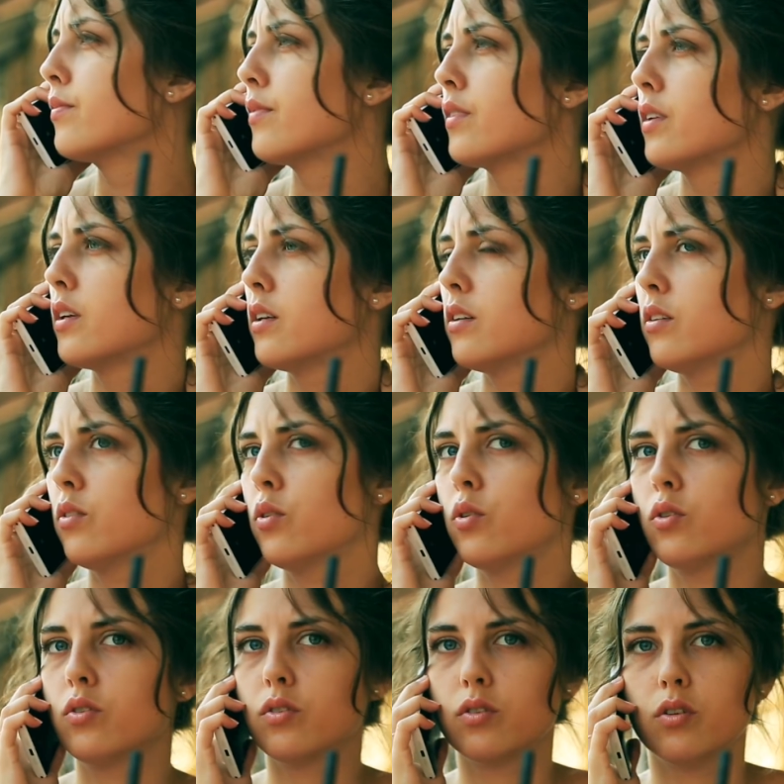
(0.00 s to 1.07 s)
be the kind of
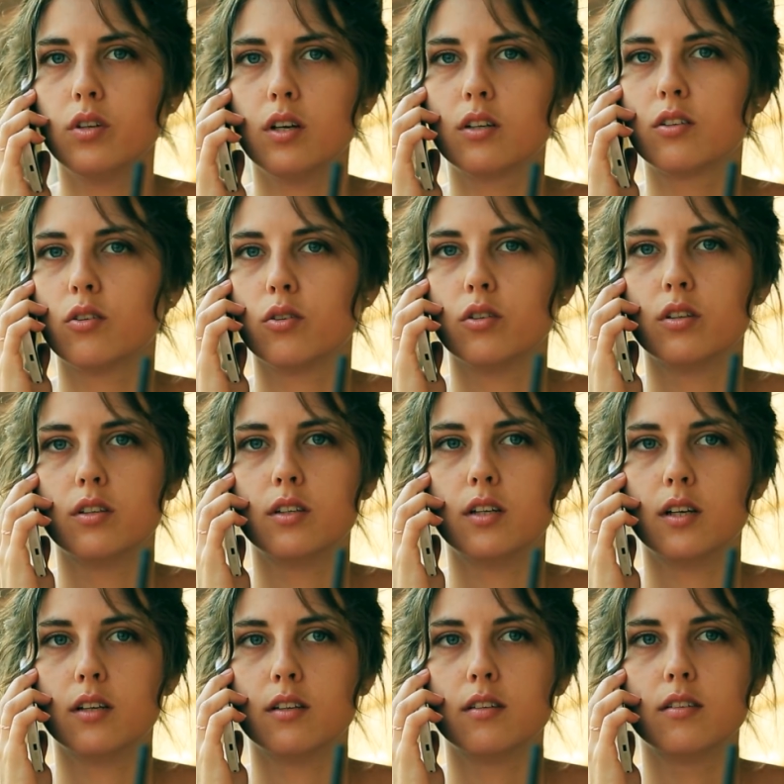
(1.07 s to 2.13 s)
woman who needs to get things
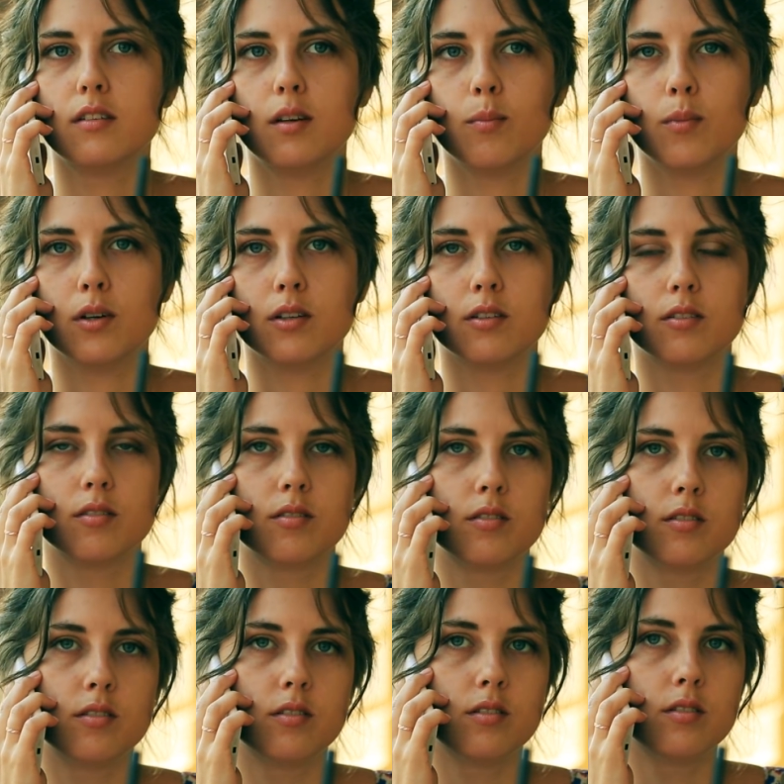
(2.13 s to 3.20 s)
off her chest as they
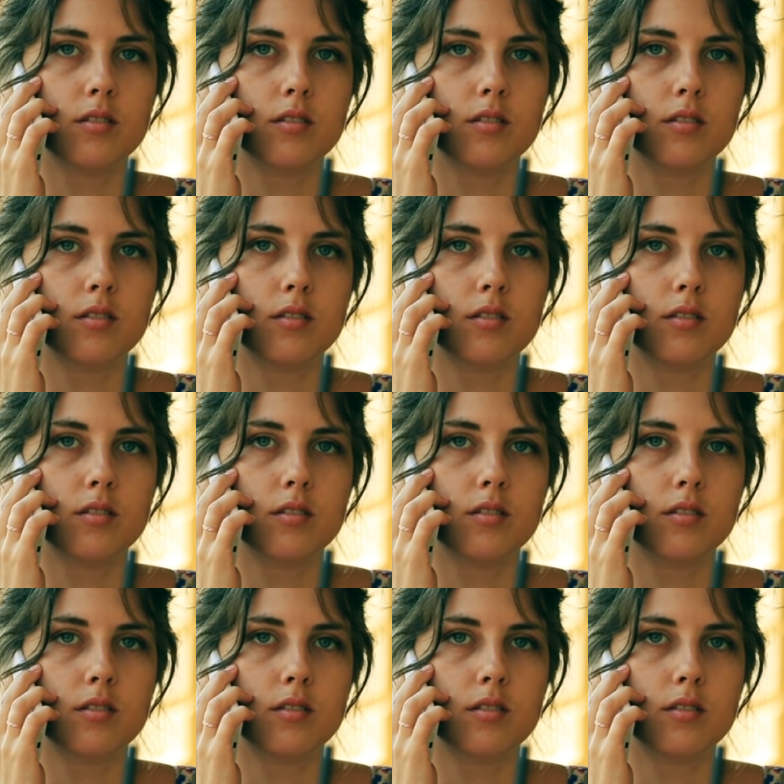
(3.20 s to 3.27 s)
happen,